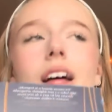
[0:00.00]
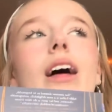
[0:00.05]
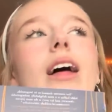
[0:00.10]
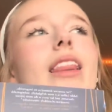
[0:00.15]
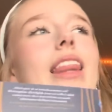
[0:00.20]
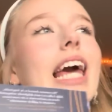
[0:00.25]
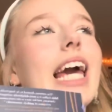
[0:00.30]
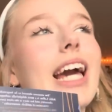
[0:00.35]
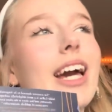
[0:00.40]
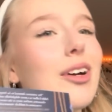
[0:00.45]

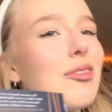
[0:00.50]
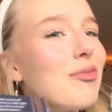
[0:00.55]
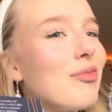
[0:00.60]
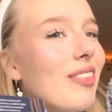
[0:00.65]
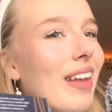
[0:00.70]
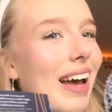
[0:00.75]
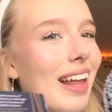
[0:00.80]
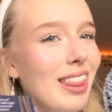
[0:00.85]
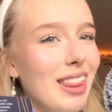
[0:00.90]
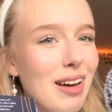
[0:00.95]
Like,
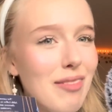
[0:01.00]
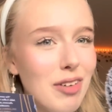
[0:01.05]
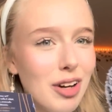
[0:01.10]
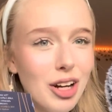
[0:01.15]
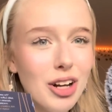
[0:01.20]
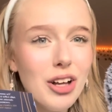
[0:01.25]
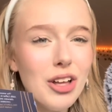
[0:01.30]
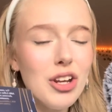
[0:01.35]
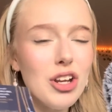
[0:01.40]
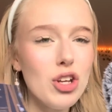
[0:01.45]
I love a
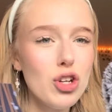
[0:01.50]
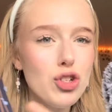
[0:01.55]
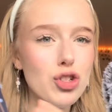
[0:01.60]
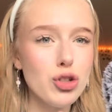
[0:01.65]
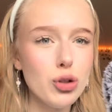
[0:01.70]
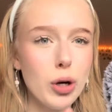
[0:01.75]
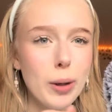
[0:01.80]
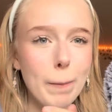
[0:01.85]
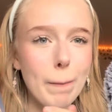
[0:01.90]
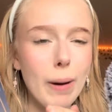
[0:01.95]
good
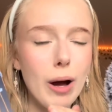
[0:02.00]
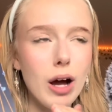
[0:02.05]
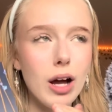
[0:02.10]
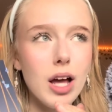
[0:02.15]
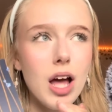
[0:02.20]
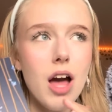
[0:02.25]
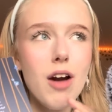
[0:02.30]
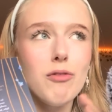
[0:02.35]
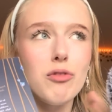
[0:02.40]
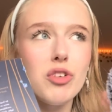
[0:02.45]
short book.
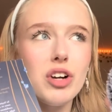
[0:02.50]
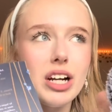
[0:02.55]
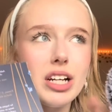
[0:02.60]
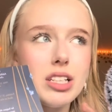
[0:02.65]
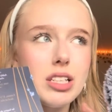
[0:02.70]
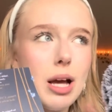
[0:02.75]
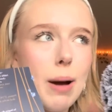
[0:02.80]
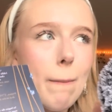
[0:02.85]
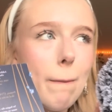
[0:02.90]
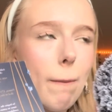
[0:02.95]
For
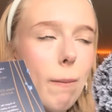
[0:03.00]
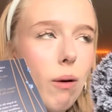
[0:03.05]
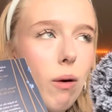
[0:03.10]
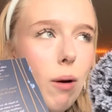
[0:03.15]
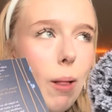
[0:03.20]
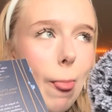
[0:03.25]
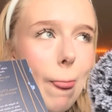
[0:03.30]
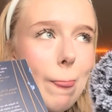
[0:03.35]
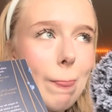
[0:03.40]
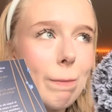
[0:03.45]

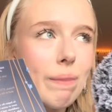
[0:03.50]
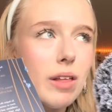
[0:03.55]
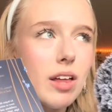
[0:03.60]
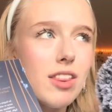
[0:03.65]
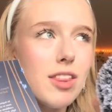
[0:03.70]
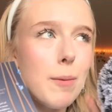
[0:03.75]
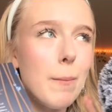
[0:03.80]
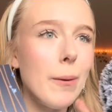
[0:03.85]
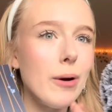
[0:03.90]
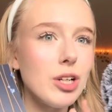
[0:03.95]
example,
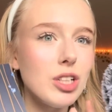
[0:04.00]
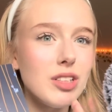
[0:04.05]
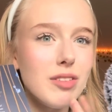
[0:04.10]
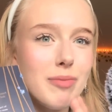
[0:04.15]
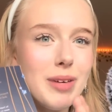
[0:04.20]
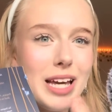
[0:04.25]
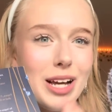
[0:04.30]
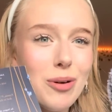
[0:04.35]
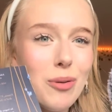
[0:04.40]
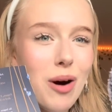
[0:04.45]
The Perks of
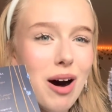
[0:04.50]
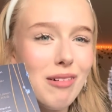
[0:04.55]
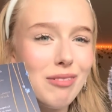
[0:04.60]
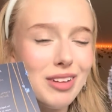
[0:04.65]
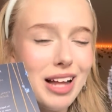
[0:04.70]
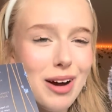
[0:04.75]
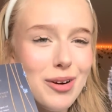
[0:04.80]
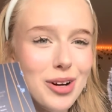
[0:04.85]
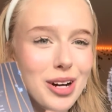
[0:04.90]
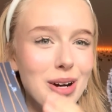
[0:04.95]
Being a
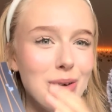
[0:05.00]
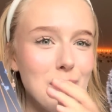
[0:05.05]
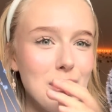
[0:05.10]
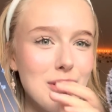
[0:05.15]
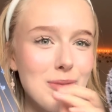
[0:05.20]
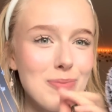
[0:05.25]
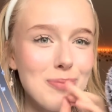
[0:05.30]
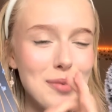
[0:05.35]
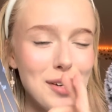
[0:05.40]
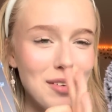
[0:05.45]
Wallflower was
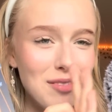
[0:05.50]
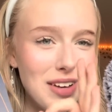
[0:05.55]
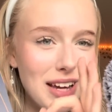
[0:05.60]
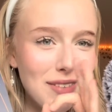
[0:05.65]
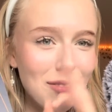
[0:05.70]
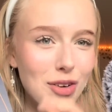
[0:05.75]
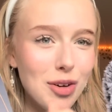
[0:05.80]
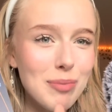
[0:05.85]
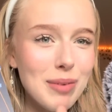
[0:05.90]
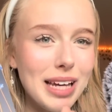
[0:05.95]
perfect
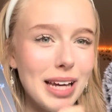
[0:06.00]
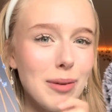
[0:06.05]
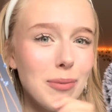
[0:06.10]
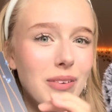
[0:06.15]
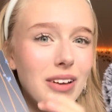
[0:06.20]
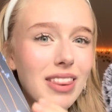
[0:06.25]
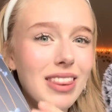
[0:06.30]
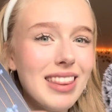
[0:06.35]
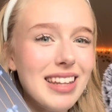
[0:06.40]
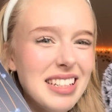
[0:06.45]
for me,
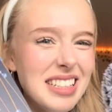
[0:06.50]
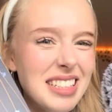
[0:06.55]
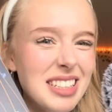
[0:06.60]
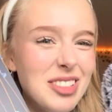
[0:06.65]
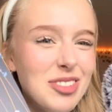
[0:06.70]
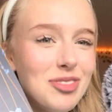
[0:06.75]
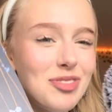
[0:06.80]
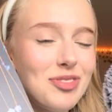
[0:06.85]
but this,